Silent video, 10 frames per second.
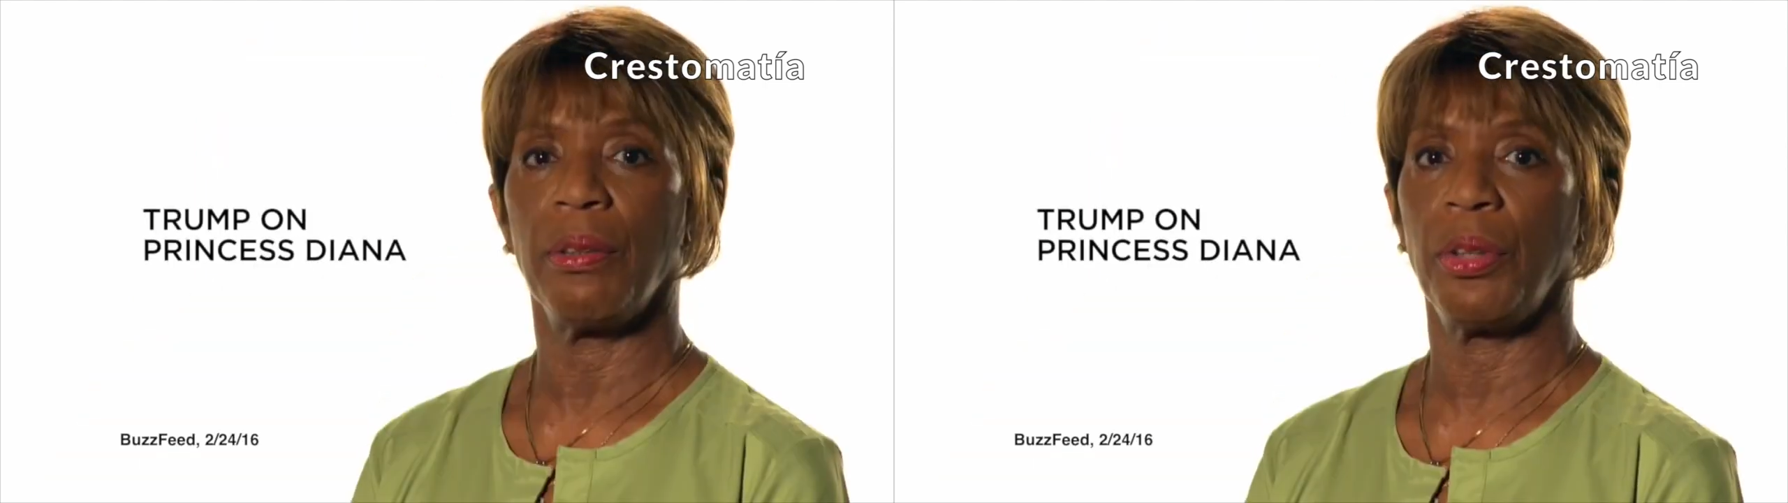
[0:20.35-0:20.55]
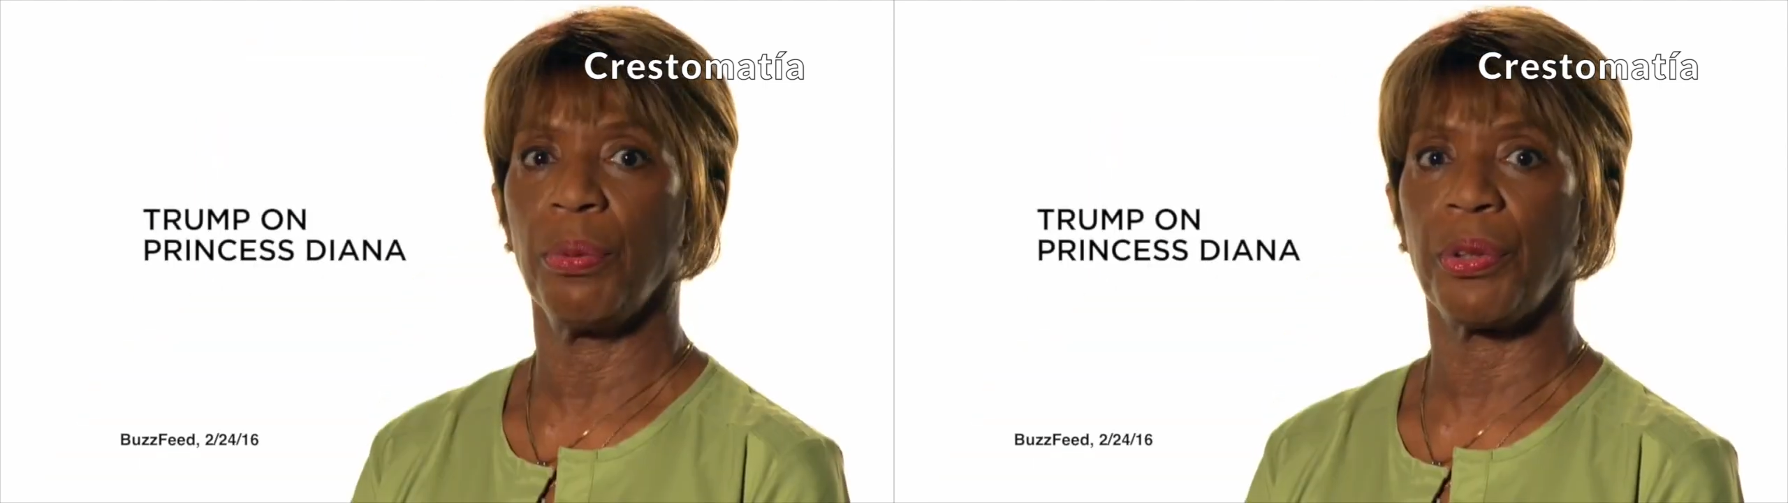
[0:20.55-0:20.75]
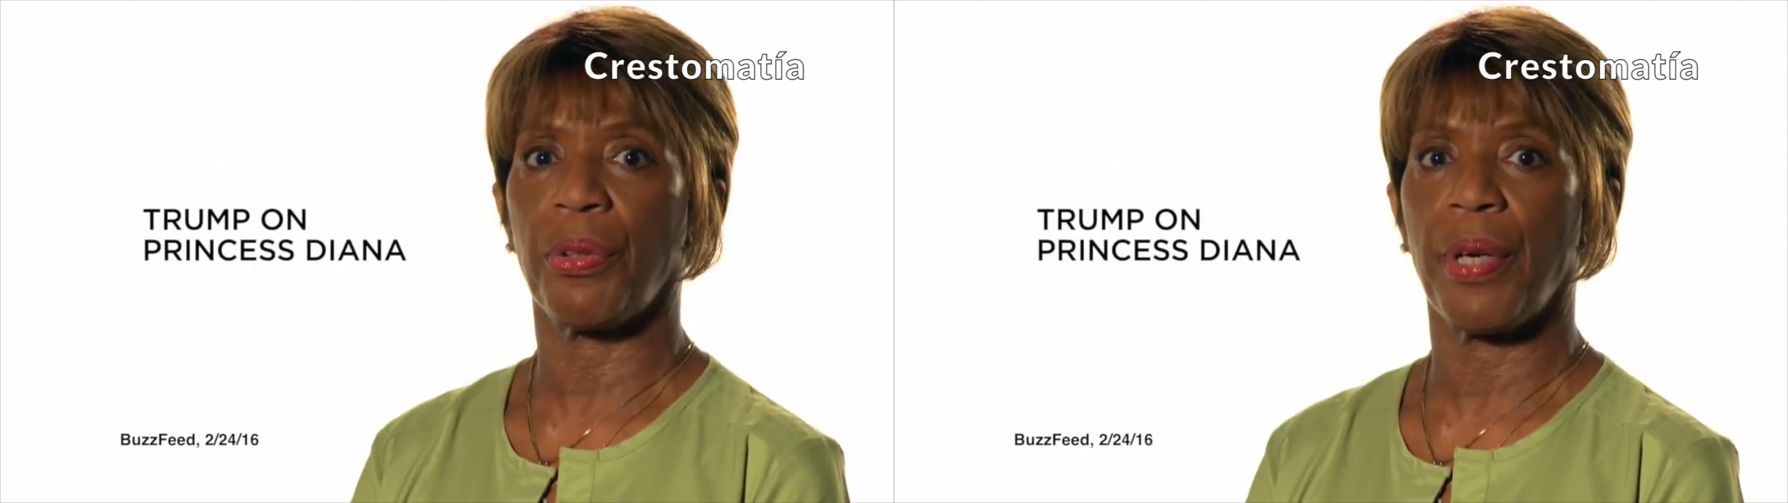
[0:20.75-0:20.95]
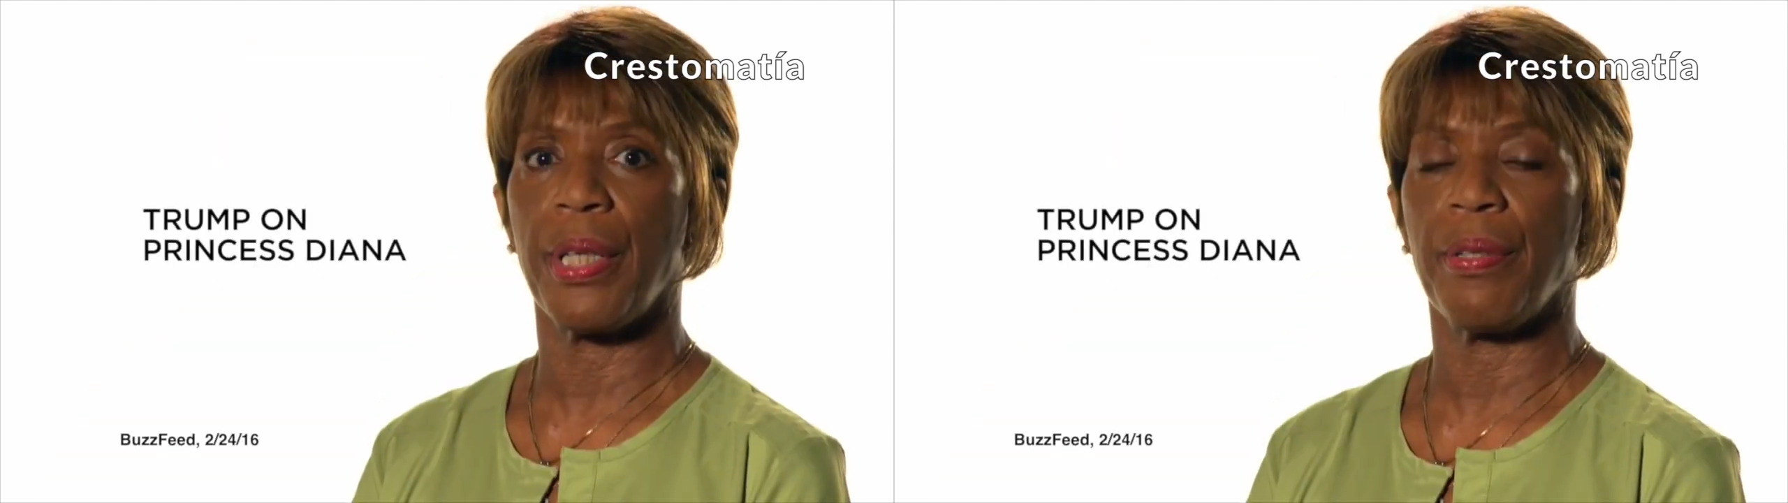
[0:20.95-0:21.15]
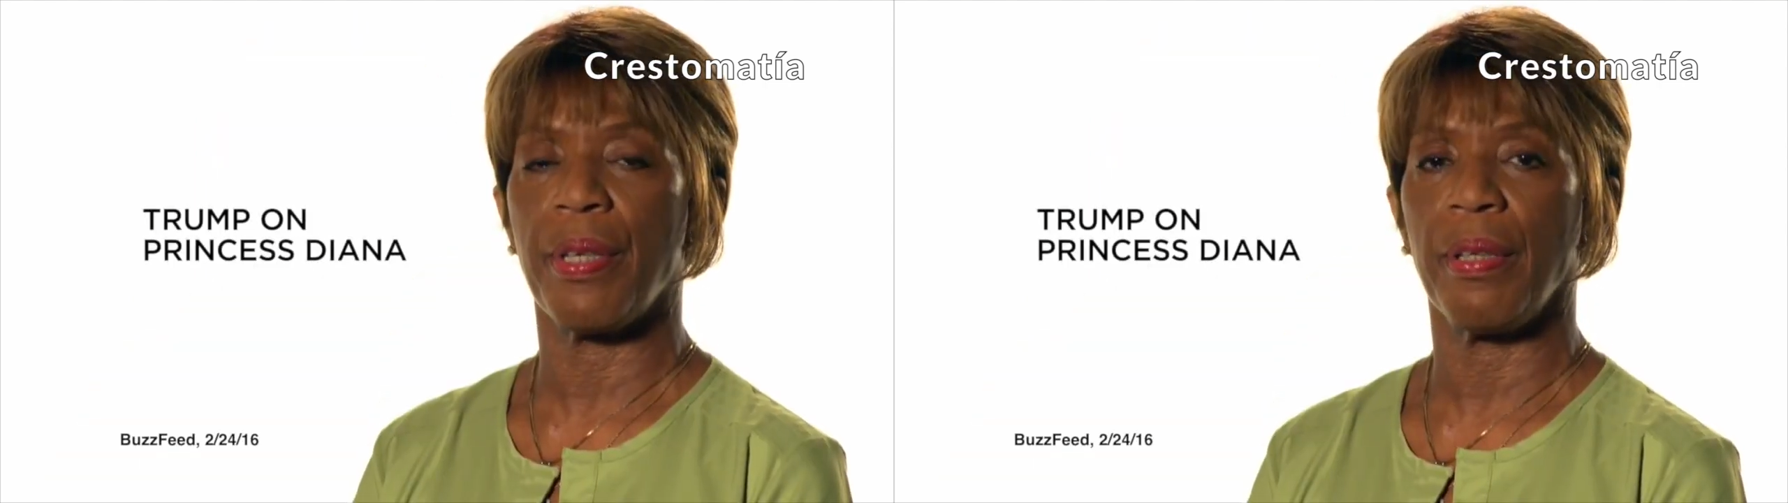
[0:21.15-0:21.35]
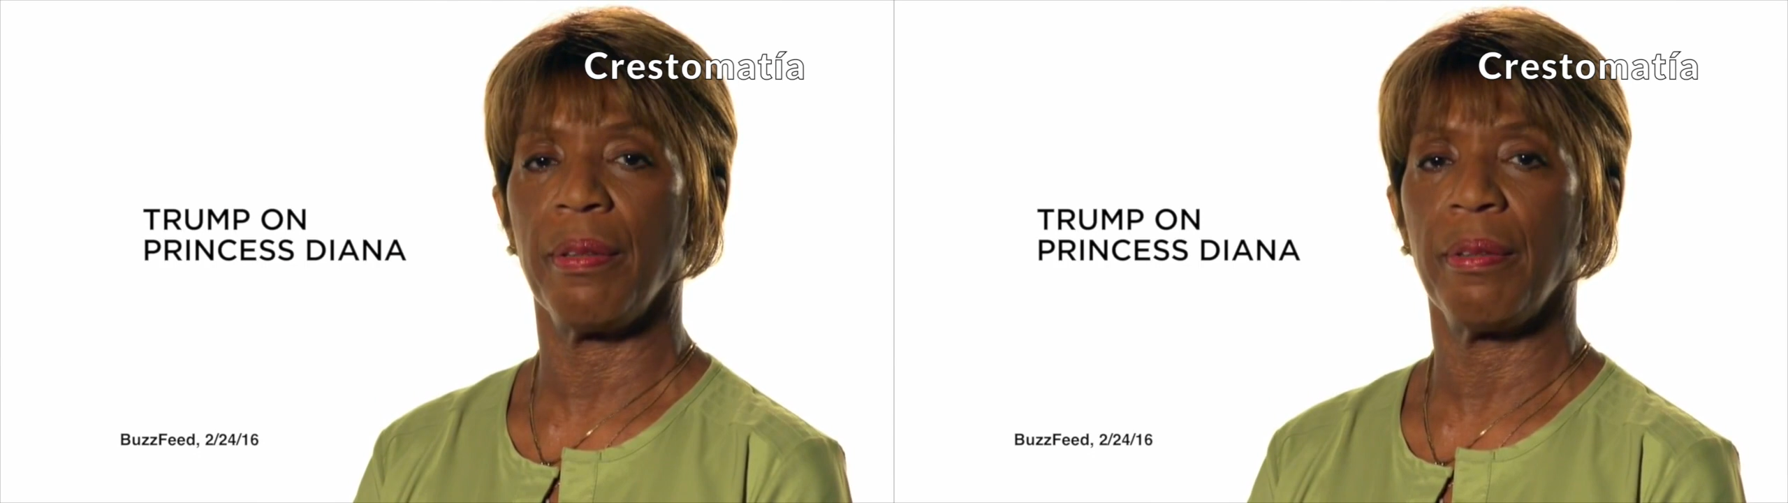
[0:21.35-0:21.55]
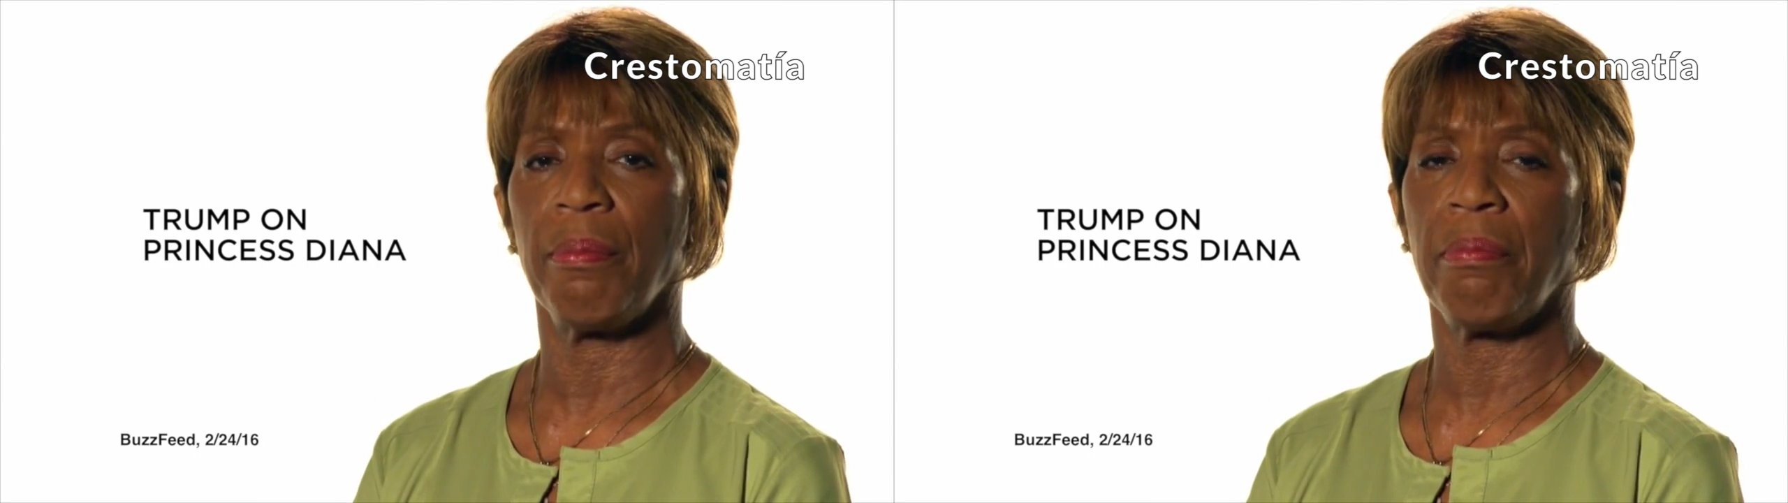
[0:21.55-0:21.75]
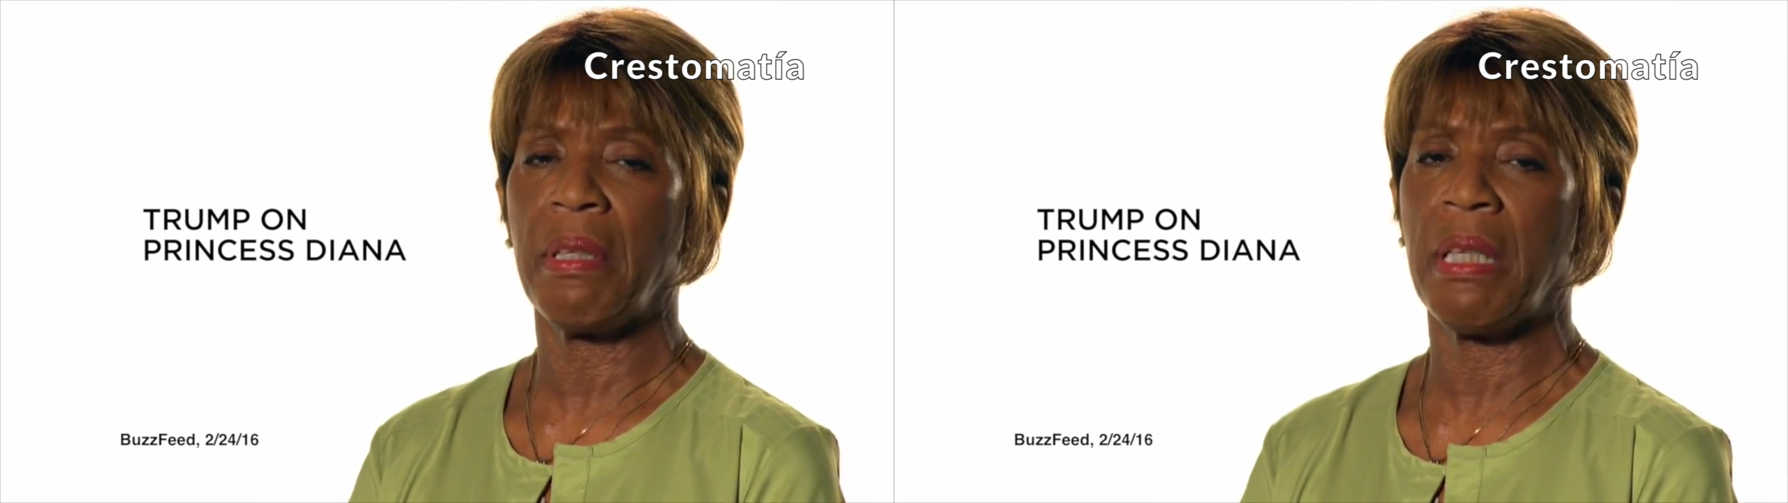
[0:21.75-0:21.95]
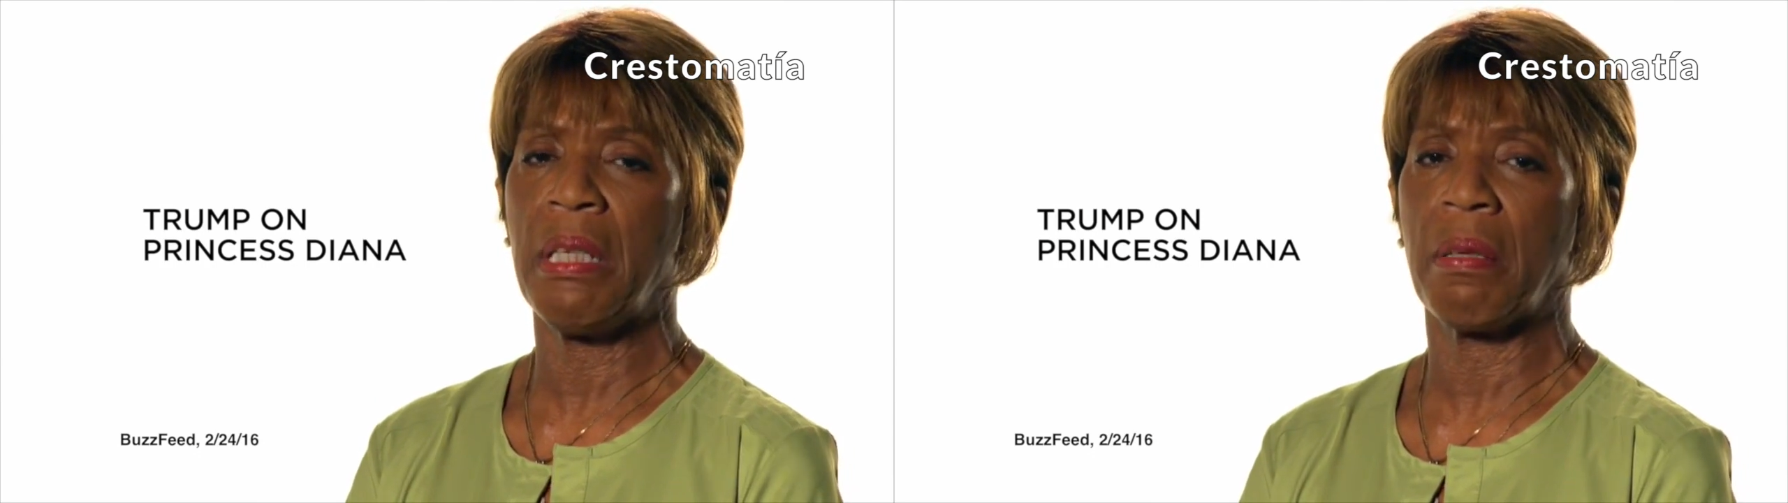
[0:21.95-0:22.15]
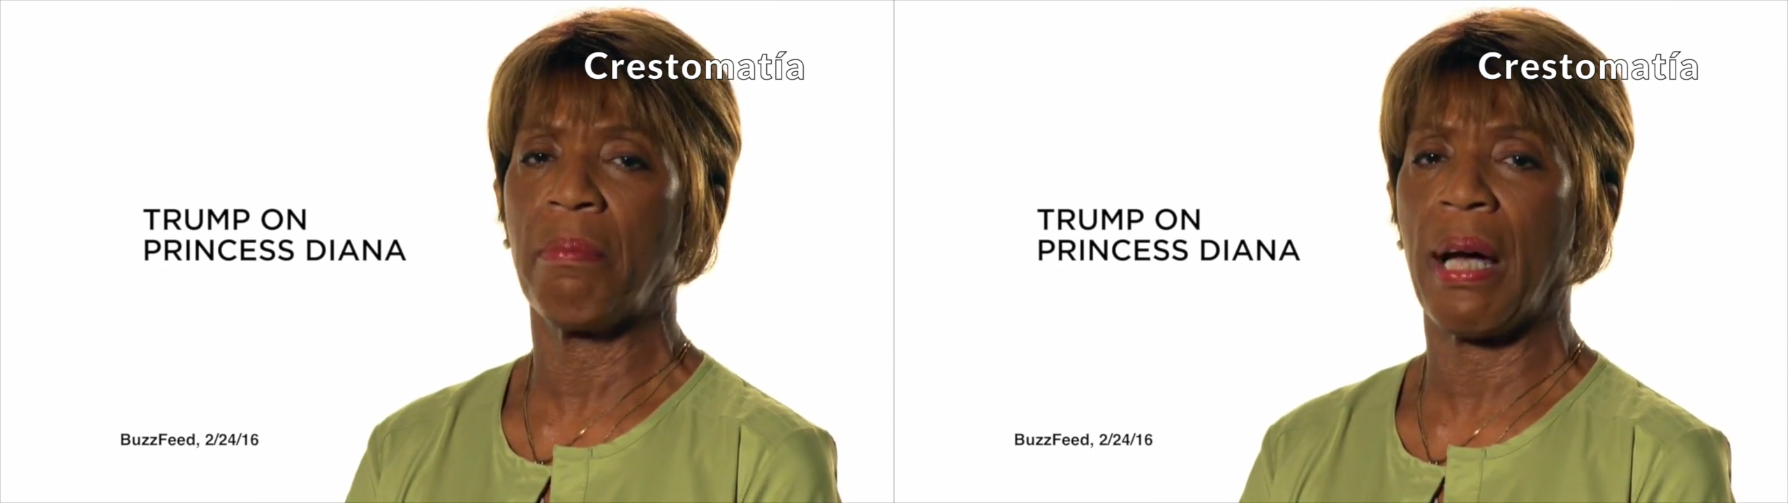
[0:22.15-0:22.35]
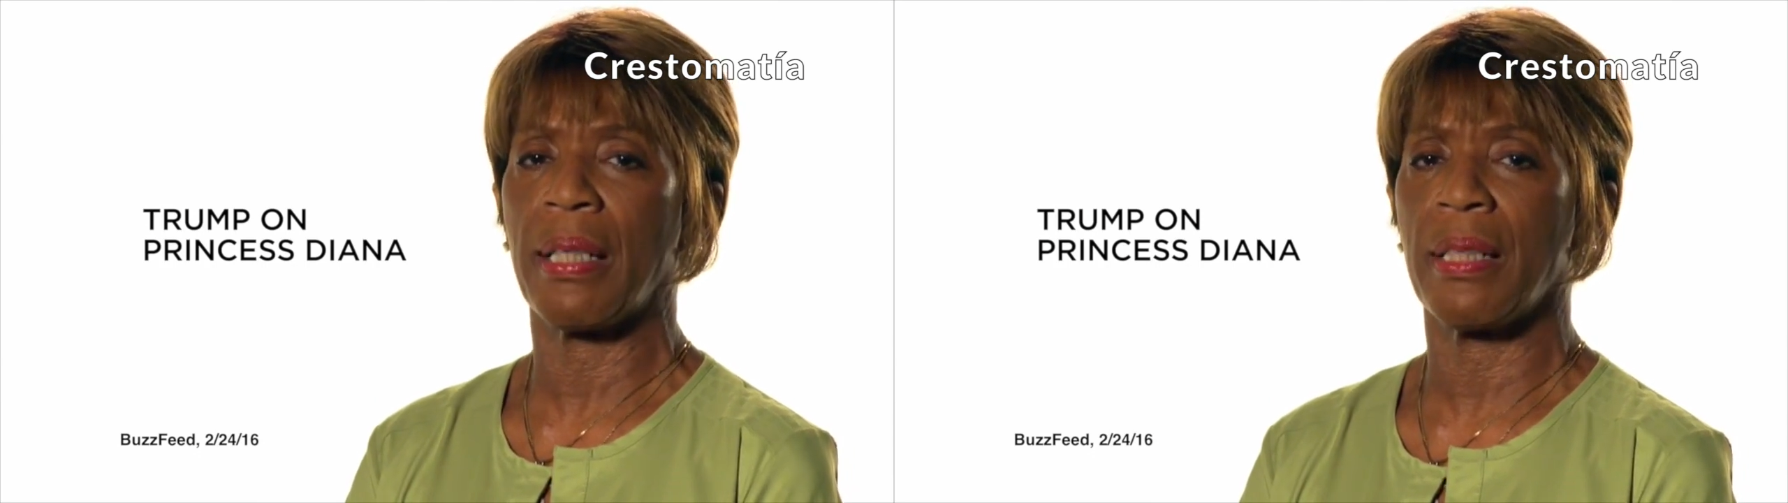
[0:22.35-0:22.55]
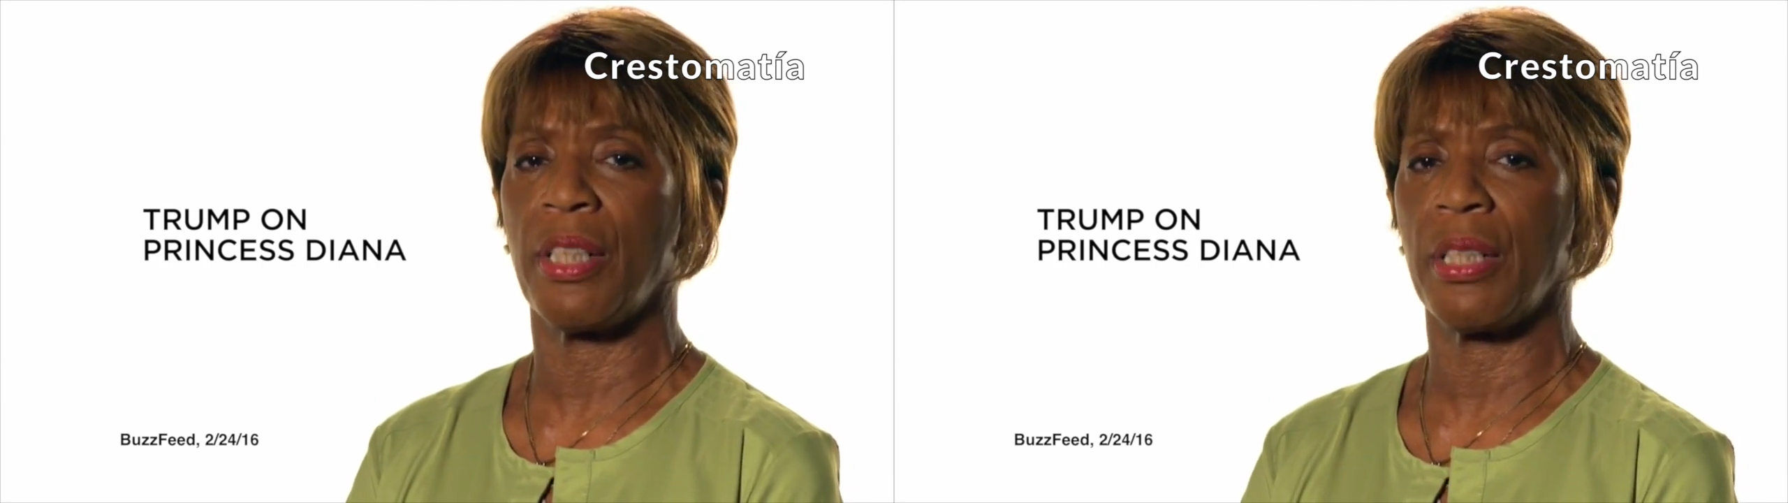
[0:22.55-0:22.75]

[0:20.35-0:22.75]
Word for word: She was crazy. But these are minor